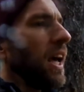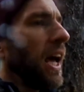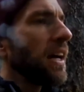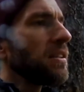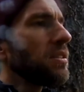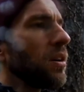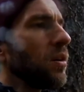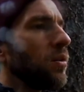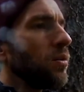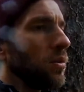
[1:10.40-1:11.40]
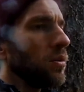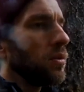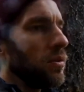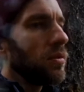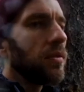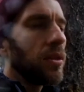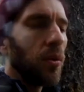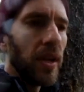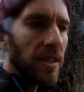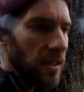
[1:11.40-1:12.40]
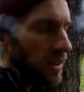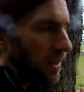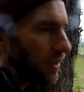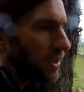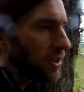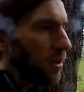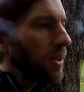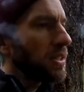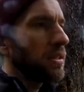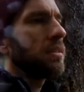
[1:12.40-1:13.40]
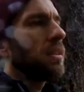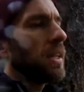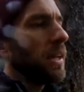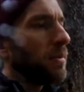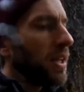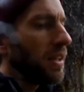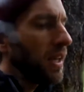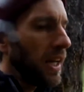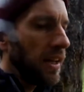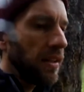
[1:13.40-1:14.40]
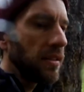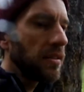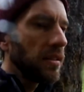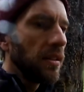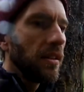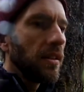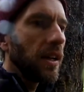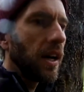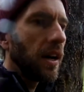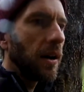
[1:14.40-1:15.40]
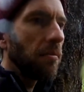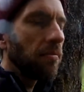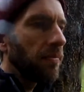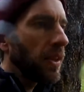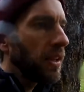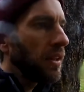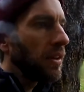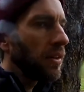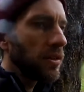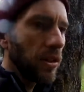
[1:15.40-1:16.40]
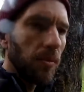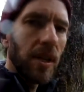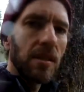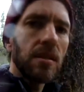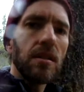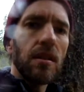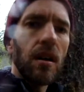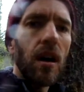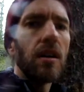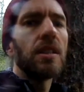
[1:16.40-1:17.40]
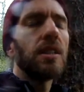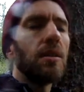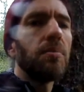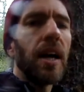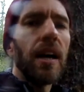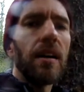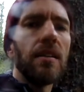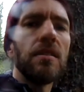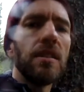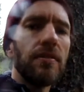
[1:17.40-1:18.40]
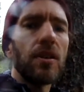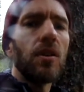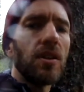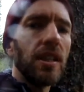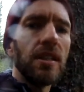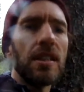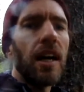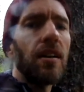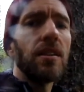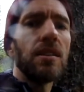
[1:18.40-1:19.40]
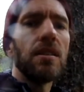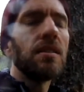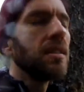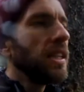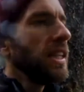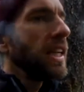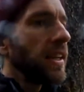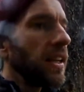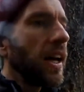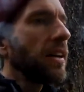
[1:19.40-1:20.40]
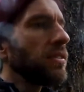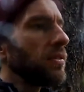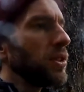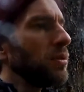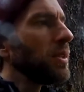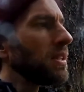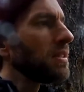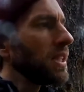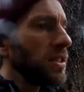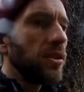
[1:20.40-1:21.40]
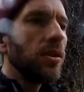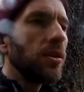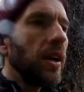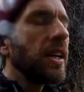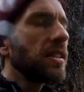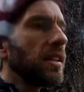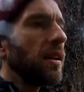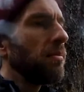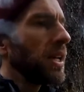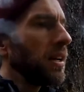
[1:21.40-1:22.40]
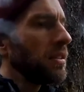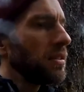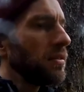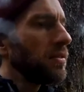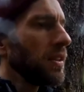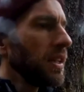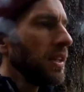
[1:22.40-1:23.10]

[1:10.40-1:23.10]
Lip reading: And so the reason that there is so much calamity and so much hardship and difficulty and challenges in the lives of humans is to a great extent because of